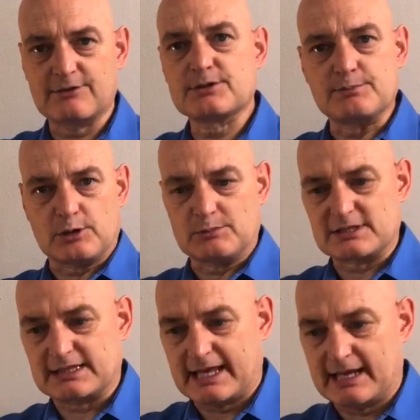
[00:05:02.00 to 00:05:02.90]
the
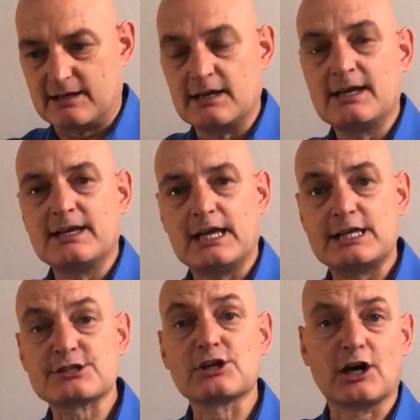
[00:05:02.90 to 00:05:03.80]
promised land
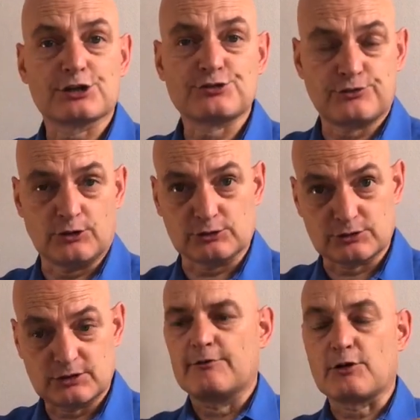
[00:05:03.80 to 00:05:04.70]
is God's fault.
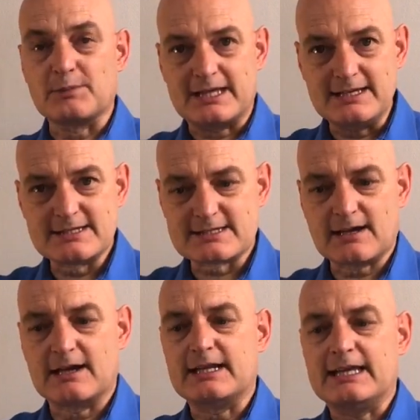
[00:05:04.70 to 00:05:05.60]
From his
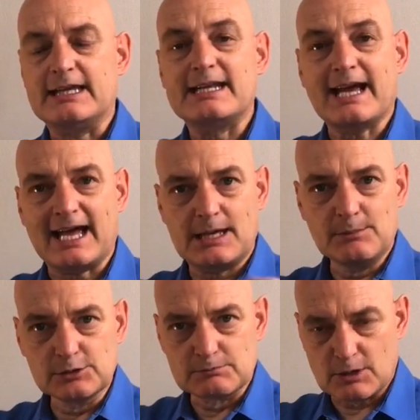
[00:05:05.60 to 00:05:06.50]
side, he
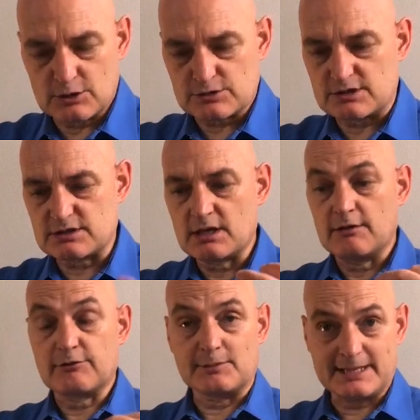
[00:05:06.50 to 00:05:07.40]
enabled Moses.
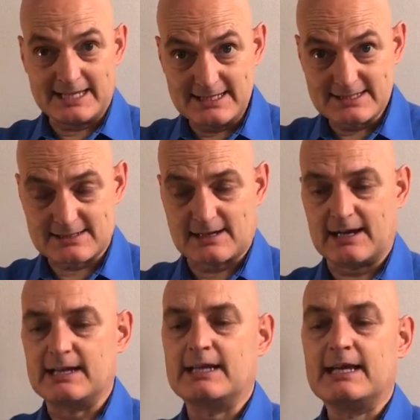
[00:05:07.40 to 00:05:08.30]
From his
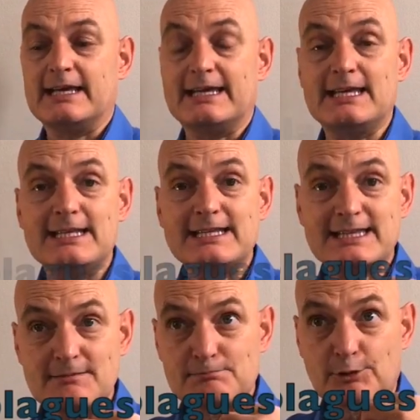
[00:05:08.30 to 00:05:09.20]
side, he
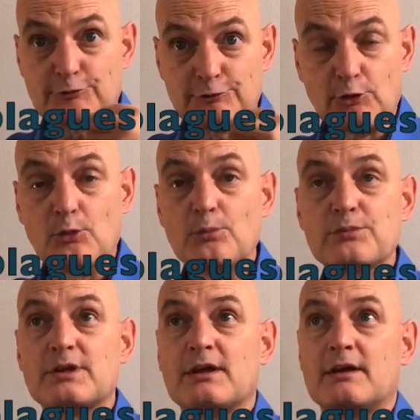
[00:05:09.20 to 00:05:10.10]

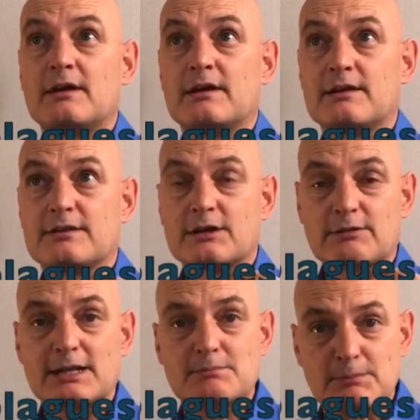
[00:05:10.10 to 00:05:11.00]
performed the
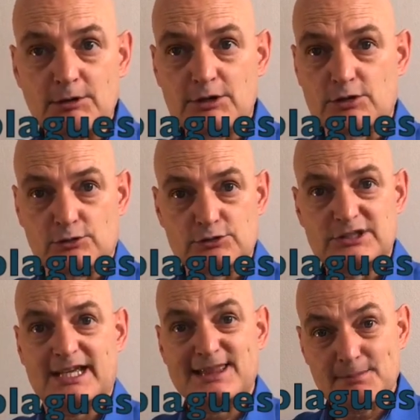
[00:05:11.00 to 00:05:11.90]
great miracles
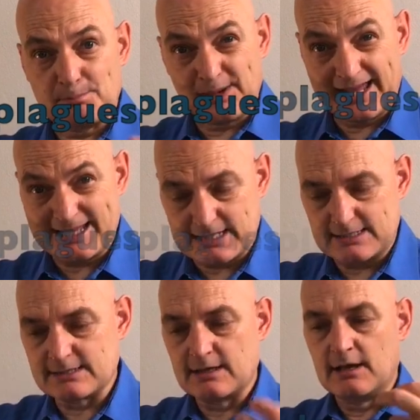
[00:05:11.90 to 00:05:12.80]
in the
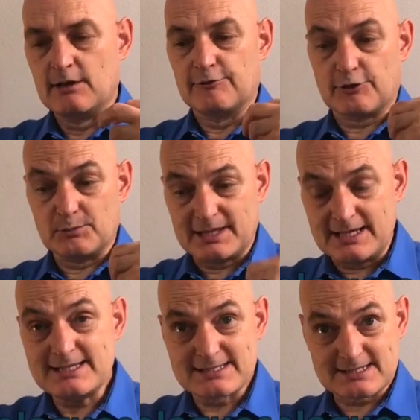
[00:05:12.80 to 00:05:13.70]
plagues. From
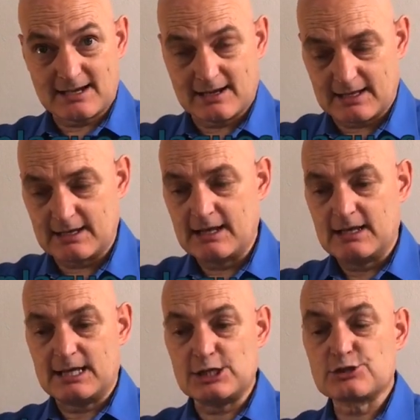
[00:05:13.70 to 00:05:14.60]
his side,
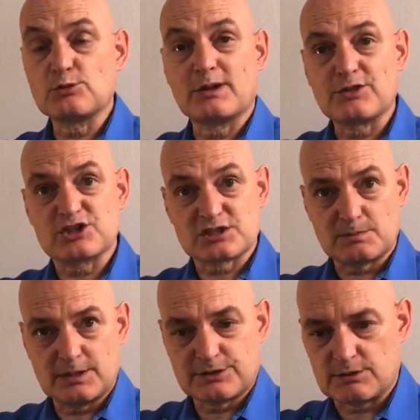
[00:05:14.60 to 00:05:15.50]
he's the one that
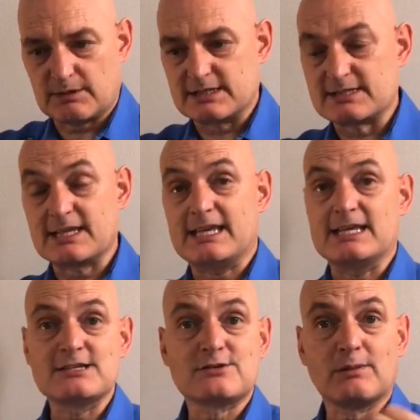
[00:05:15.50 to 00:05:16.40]
split the Red Sea.
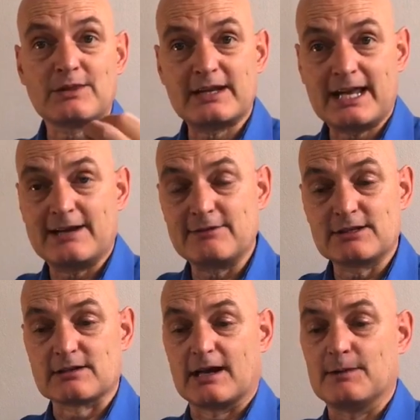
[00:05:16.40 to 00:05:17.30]
He's the one that every
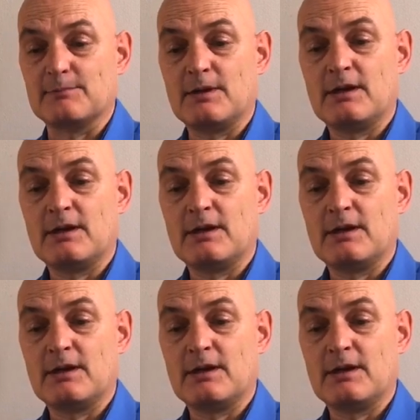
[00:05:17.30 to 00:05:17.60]
time